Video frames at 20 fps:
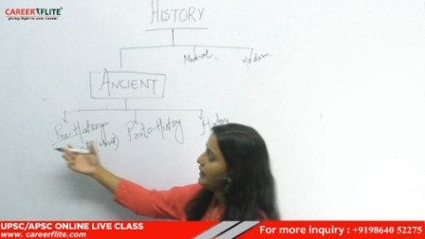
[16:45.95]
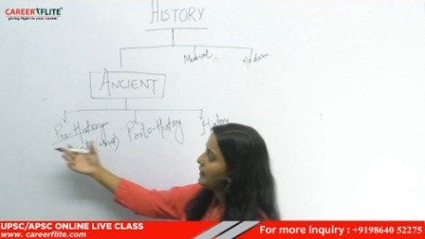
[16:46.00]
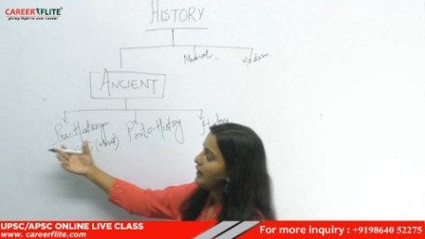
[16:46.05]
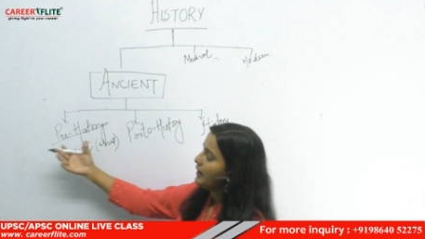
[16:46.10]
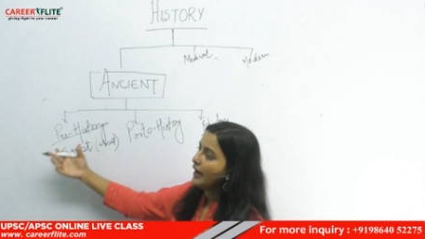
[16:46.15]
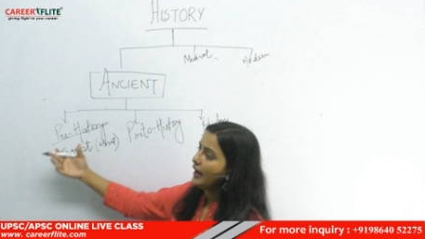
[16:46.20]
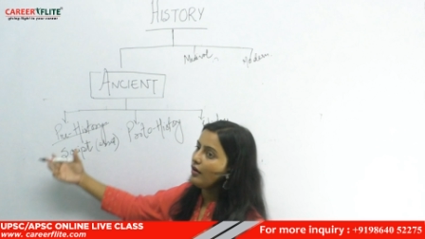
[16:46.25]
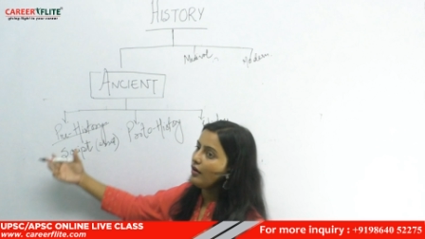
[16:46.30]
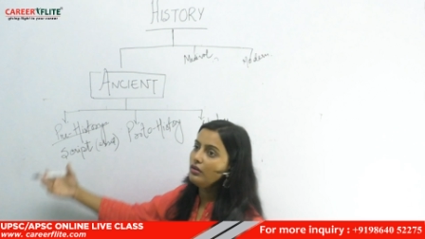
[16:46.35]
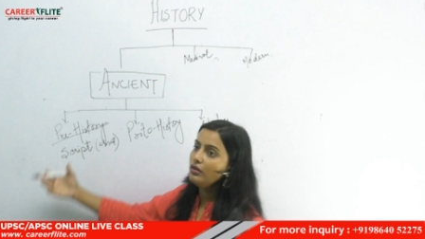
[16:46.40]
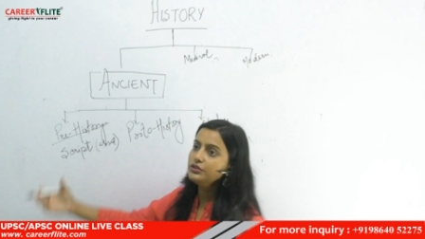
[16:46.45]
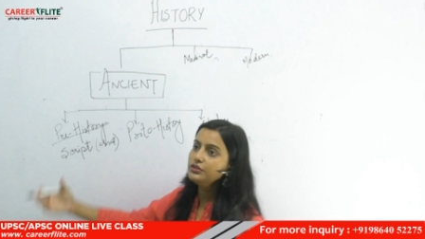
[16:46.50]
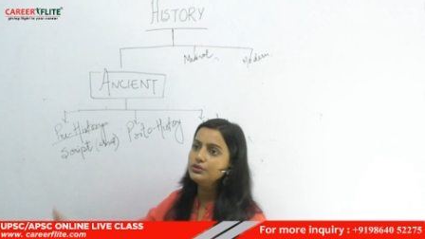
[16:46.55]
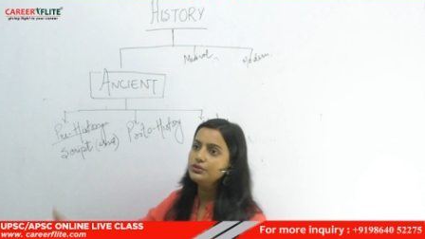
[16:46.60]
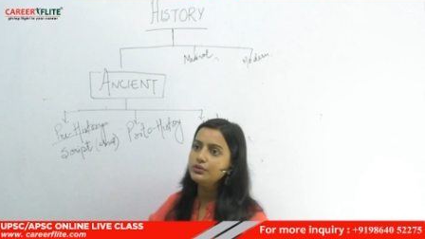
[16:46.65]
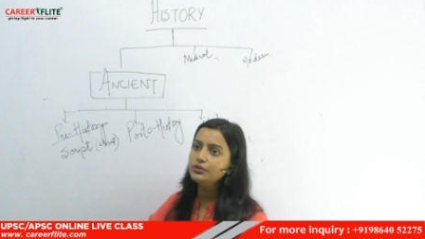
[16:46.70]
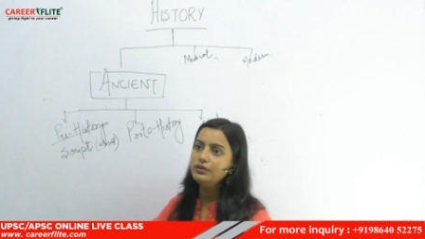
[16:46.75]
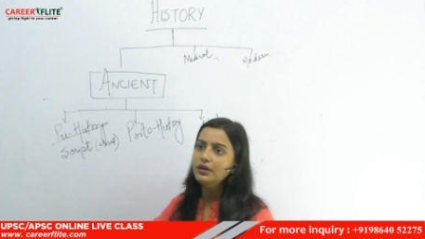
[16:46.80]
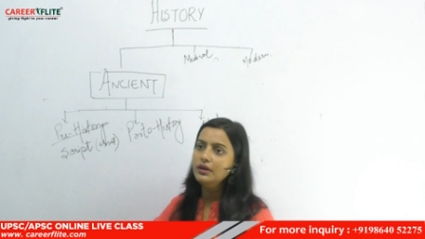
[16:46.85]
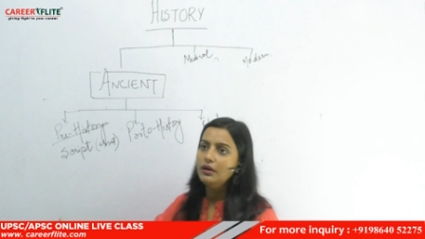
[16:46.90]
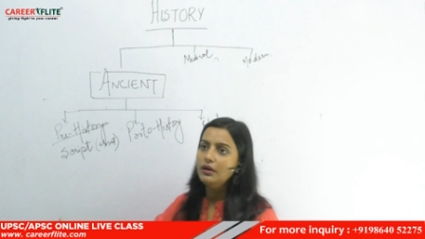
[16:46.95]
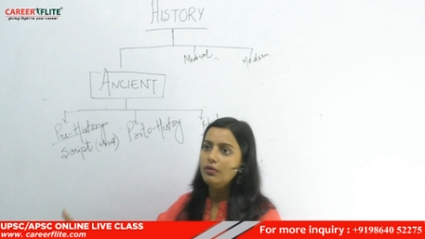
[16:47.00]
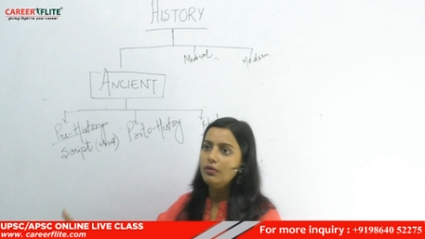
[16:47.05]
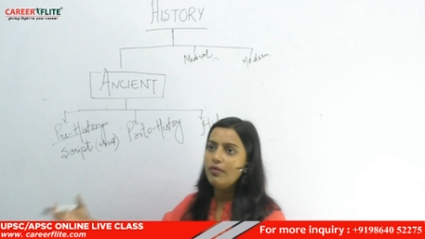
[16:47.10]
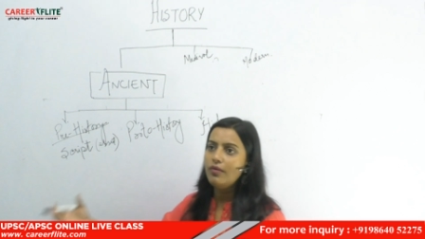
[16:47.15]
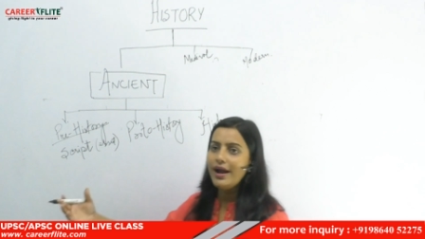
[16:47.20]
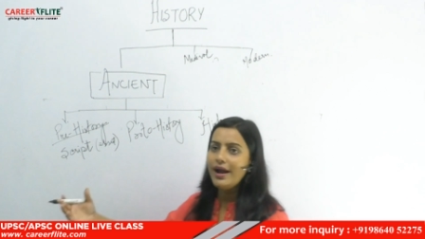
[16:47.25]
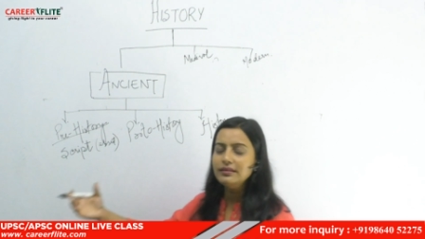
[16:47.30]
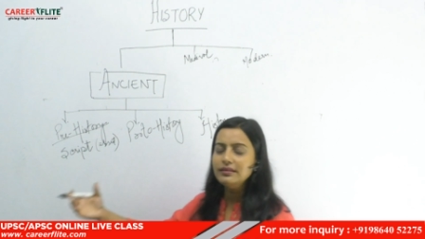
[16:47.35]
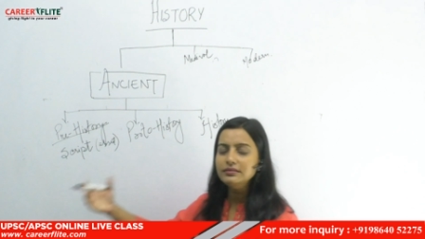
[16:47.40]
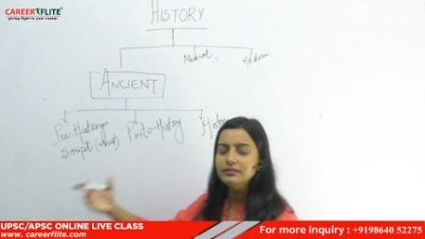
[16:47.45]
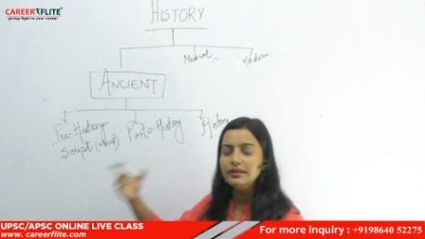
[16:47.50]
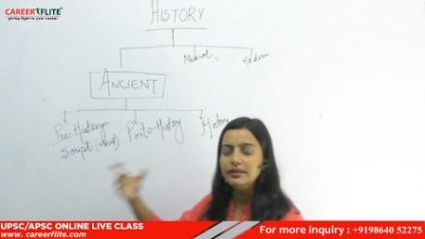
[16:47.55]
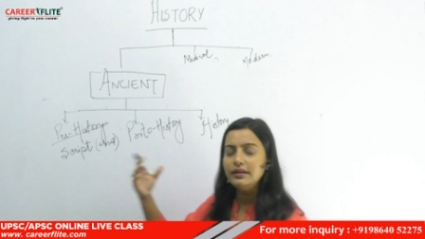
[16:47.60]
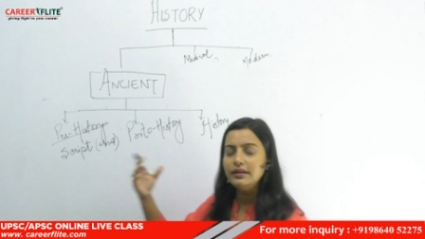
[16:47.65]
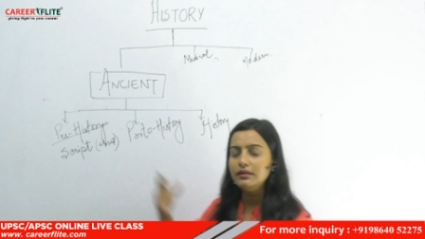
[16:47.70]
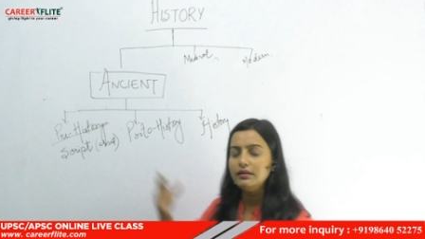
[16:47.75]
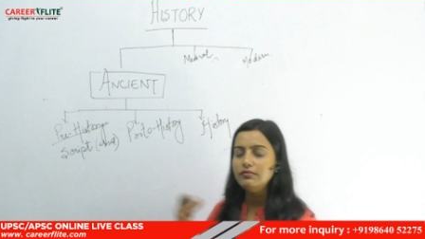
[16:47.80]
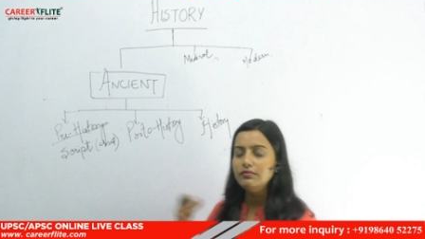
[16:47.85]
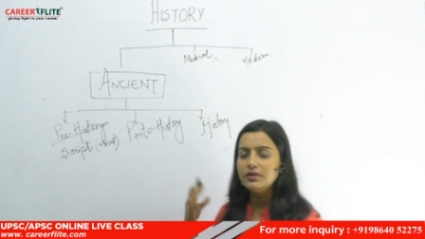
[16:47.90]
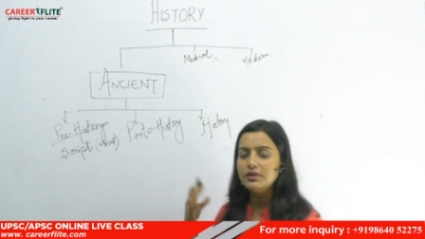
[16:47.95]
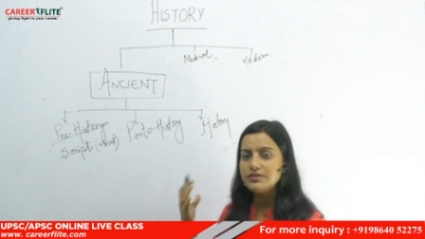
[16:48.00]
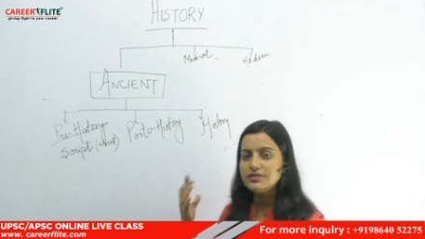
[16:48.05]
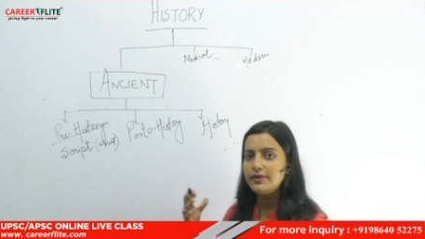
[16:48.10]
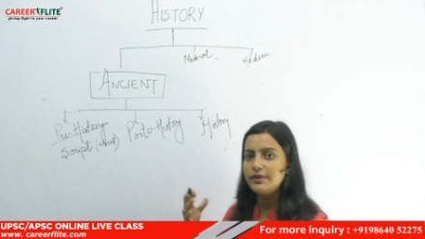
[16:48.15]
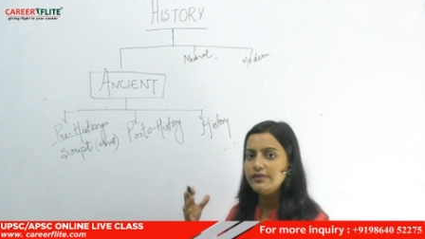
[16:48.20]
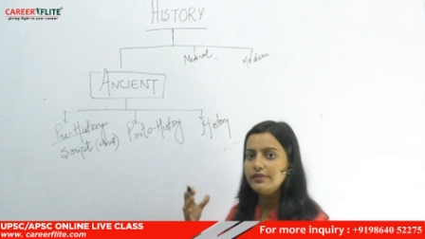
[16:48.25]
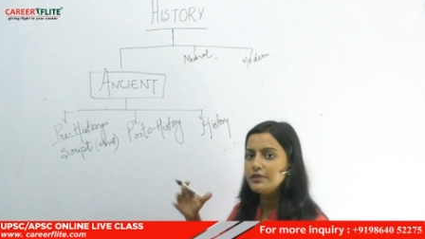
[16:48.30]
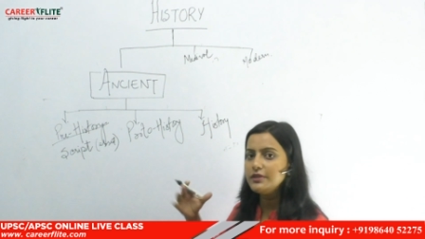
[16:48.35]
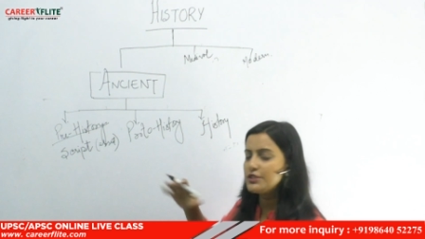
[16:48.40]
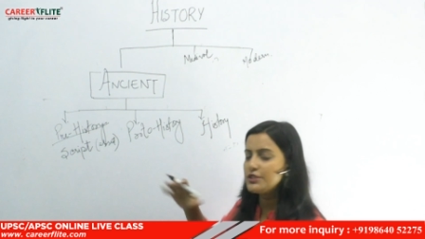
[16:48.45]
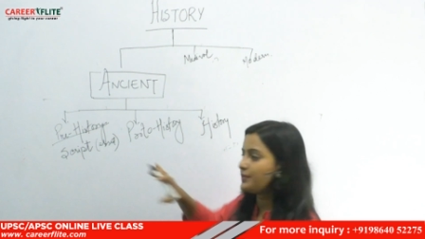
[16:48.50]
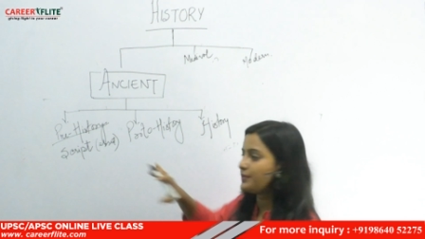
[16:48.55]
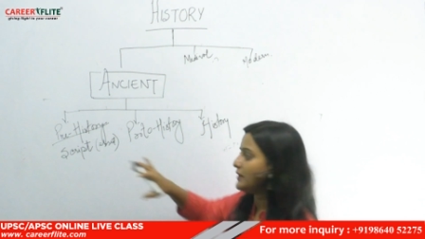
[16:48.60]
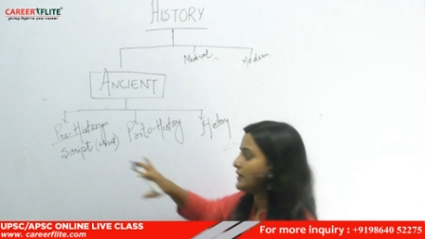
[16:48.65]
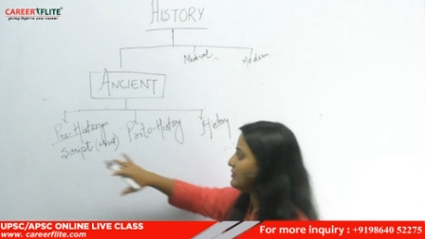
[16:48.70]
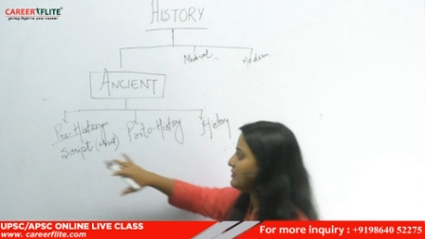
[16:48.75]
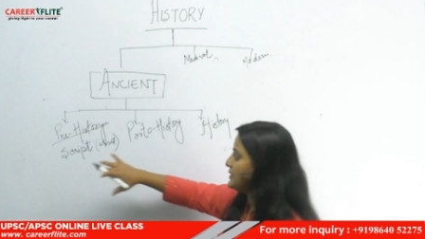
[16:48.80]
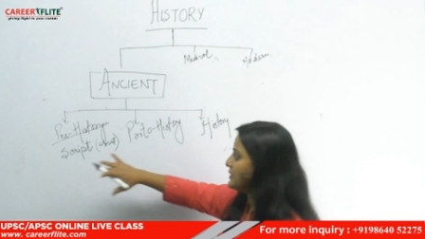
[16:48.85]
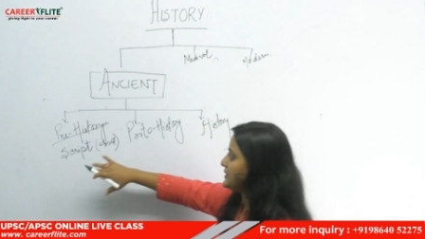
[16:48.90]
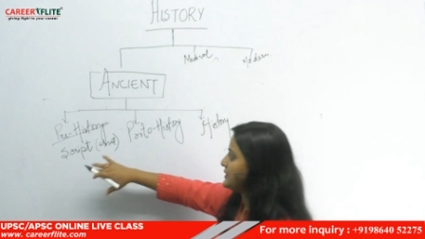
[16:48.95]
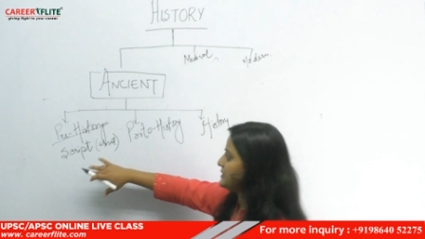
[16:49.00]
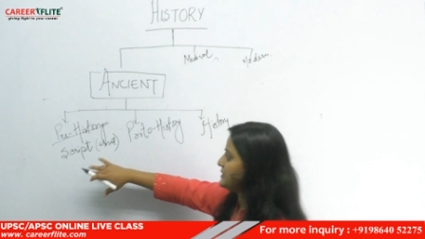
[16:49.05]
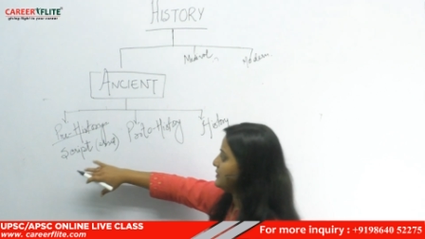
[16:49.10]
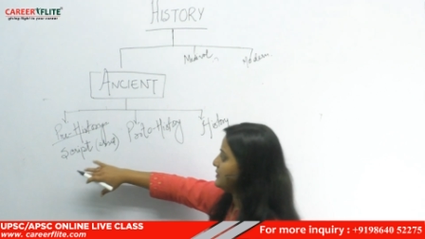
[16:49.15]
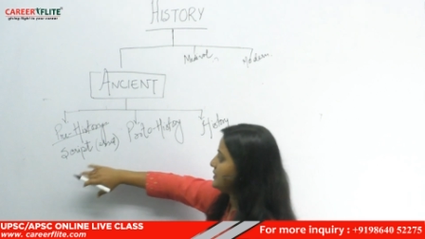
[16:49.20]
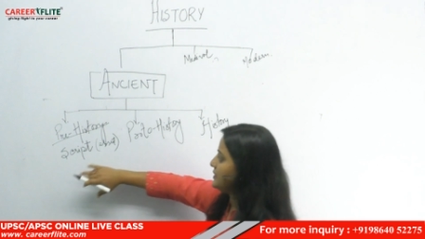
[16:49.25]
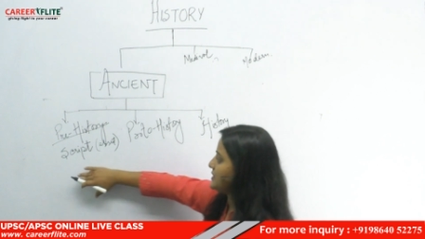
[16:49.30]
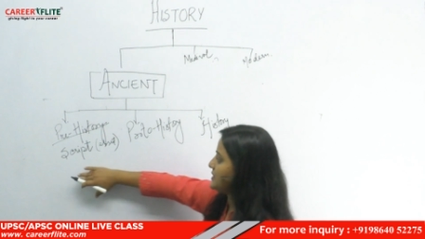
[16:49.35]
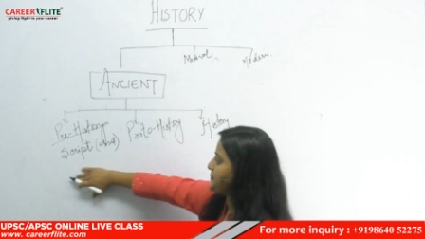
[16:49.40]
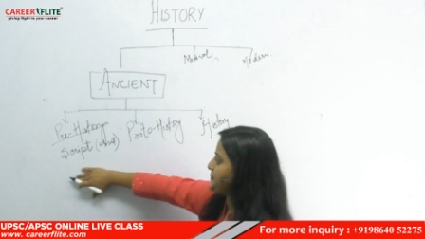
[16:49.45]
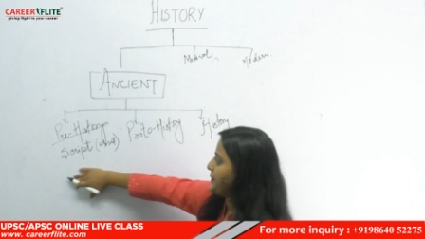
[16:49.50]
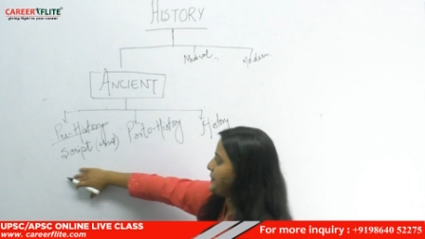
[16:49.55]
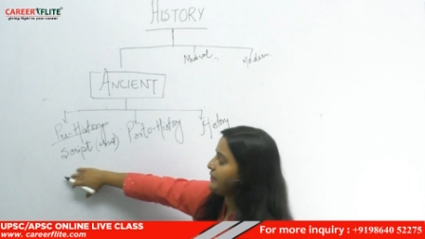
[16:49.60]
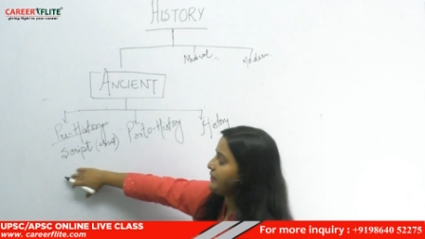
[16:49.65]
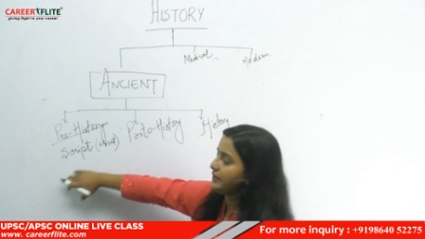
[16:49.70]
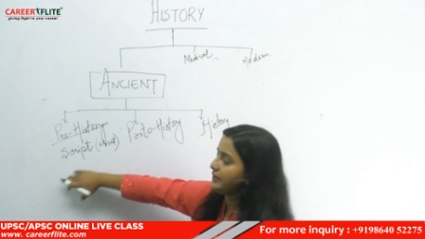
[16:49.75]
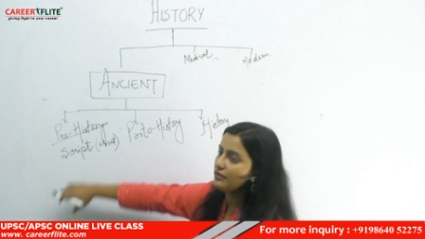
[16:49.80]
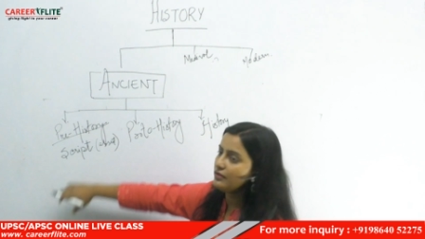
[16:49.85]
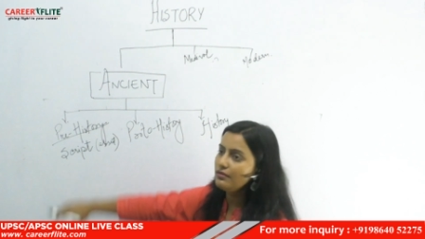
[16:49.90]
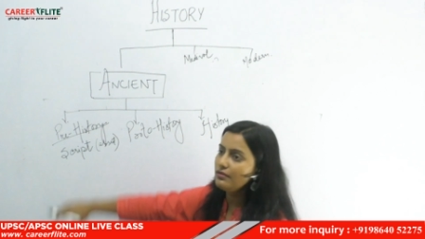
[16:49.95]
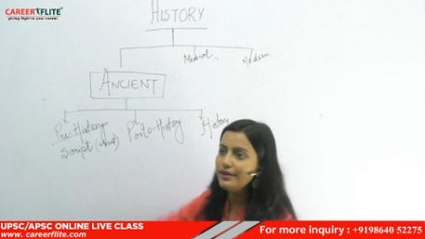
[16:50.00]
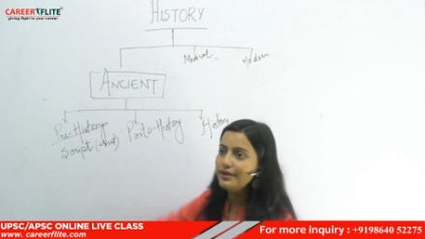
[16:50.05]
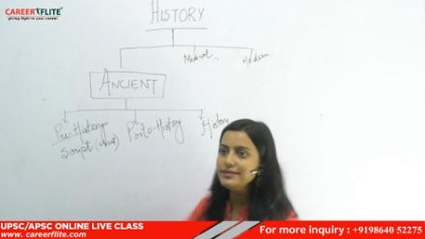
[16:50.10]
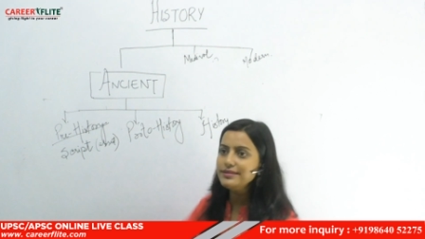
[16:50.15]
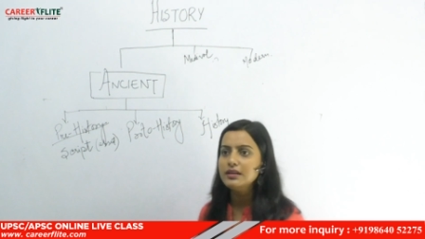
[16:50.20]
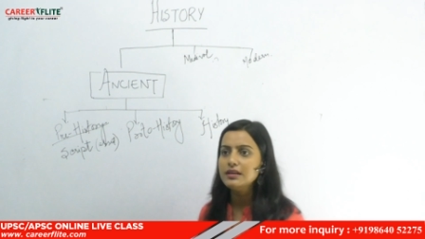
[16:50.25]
and also one thing was very much prevalent in this period was